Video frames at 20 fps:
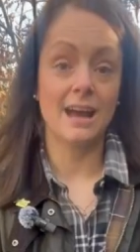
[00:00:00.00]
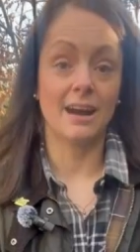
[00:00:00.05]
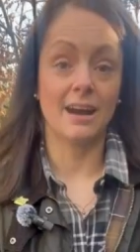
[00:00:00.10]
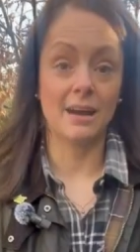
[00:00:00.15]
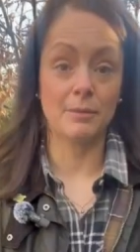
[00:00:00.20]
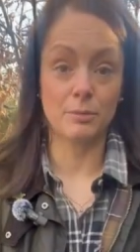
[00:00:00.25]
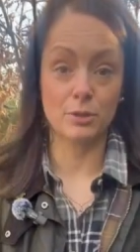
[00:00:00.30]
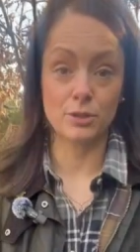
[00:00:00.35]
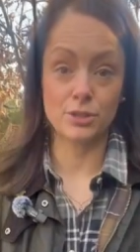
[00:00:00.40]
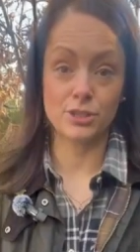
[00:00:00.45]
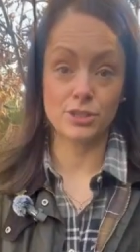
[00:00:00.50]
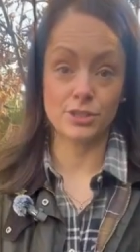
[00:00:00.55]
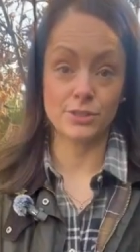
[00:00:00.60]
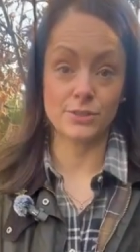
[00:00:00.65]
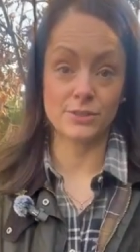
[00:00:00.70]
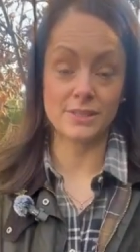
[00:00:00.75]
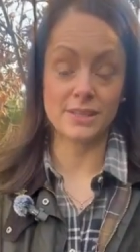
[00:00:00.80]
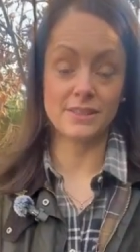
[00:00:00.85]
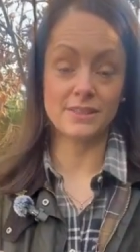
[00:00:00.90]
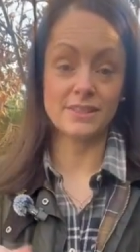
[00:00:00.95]
I'm going to
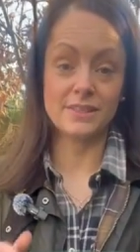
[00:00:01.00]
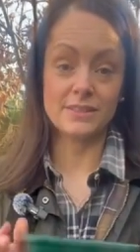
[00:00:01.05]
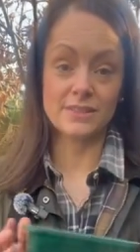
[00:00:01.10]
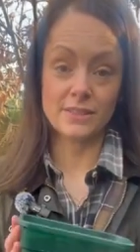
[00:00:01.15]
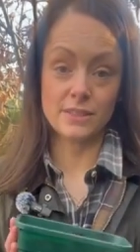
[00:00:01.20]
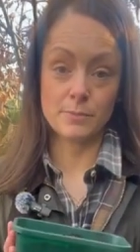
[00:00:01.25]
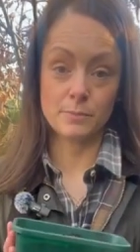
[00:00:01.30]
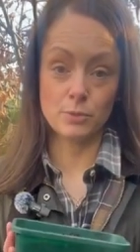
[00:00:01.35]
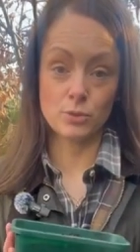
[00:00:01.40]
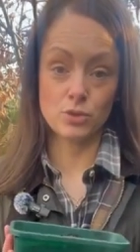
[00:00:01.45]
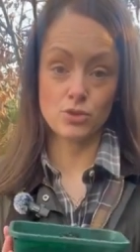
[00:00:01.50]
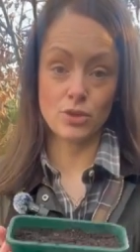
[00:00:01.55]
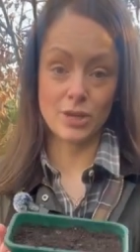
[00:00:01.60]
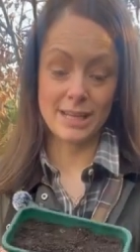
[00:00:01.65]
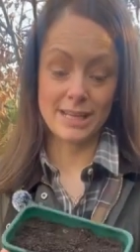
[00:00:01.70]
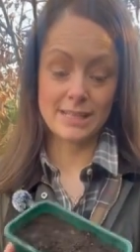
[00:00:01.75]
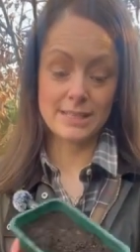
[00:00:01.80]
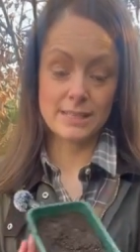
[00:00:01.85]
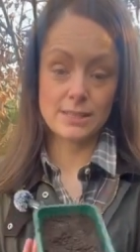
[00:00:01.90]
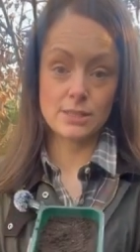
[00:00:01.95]
use these small
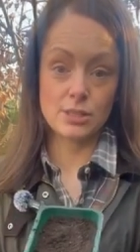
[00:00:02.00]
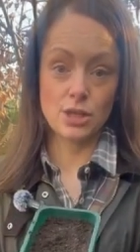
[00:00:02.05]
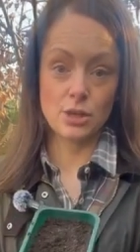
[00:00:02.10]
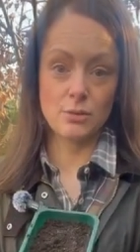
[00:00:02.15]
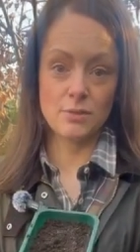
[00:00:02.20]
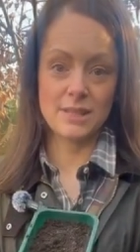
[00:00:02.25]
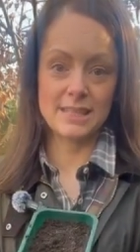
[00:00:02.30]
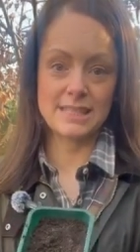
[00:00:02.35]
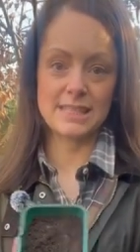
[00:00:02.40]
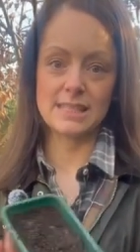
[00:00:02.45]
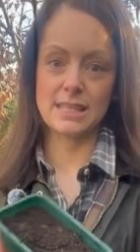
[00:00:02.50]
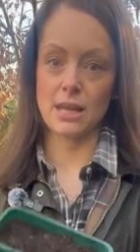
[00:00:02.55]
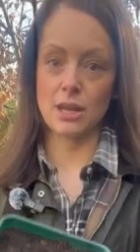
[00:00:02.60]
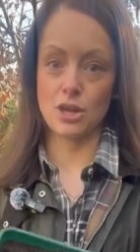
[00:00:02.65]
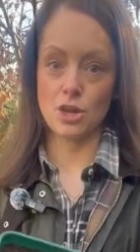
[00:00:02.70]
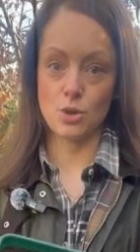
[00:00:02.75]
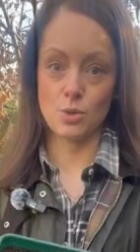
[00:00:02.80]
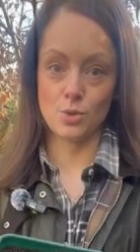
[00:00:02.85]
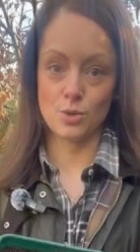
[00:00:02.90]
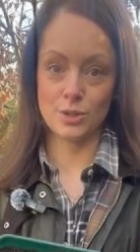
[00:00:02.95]
trays, so this is like a
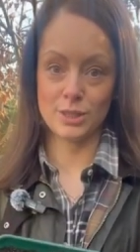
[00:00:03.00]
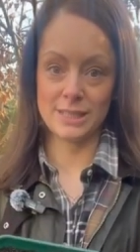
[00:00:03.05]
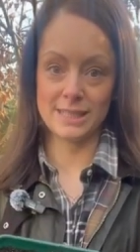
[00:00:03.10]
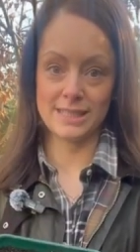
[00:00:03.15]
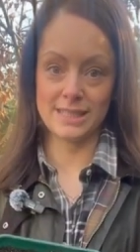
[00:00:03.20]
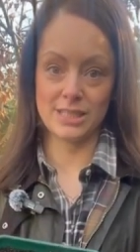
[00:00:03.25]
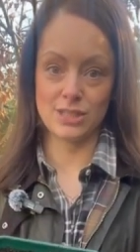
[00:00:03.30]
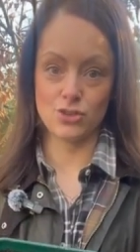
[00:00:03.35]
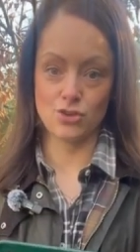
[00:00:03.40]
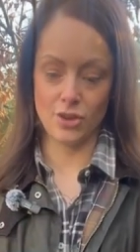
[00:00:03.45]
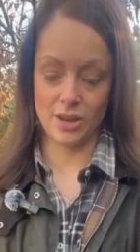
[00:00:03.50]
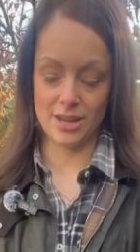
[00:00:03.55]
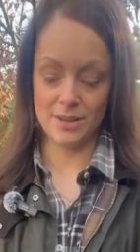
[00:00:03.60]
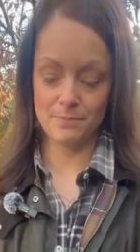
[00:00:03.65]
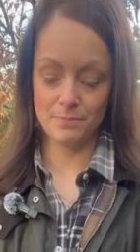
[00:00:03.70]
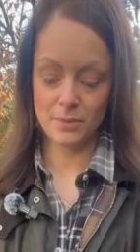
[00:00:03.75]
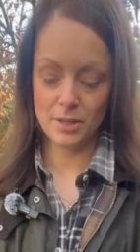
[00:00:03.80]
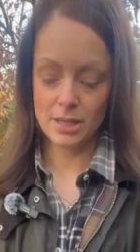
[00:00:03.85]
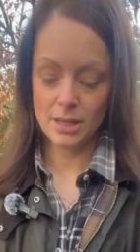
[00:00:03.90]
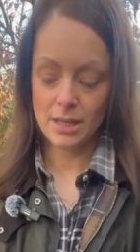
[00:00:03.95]
quarter seed tray.
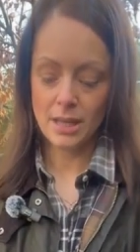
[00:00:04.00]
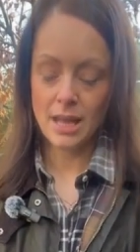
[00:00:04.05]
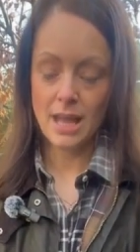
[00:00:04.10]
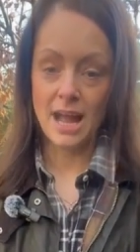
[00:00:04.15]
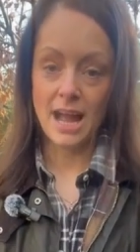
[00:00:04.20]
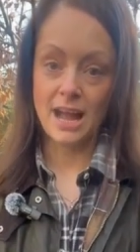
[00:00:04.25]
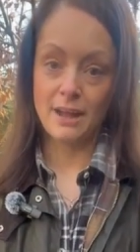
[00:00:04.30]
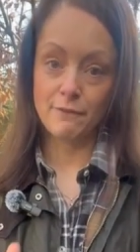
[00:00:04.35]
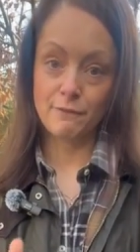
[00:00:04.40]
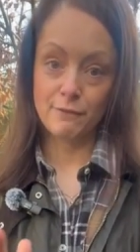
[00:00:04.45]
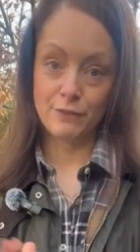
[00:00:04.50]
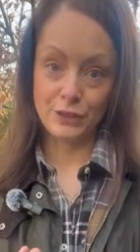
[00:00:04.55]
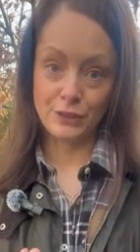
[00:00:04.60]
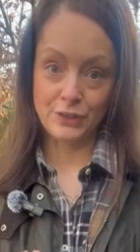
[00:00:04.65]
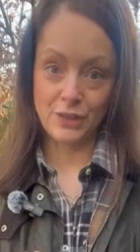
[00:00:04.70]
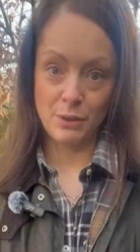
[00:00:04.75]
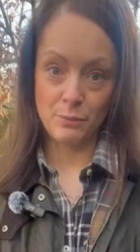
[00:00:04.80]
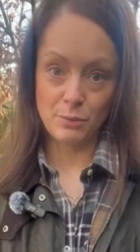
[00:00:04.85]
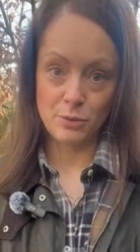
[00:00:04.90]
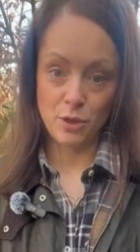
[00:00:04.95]
I've filled
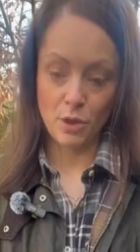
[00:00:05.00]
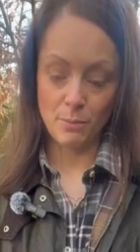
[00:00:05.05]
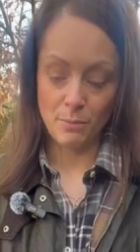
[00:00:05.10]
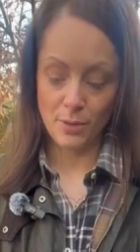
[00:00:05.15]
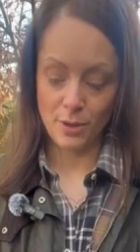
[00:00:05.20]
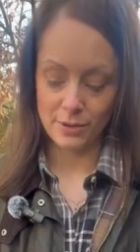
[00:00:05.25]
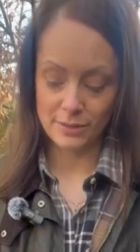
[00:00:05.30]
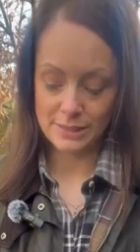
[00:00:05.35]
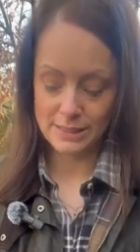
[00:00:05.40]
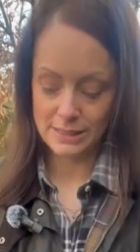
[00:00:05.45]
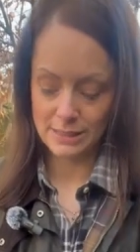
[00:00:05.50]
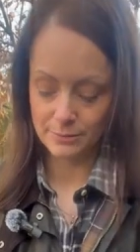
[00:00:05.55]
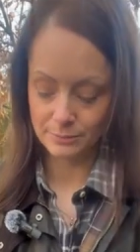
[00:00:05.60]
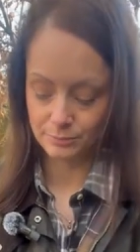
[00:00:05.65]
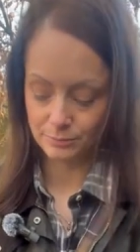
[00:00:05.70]
that with compost.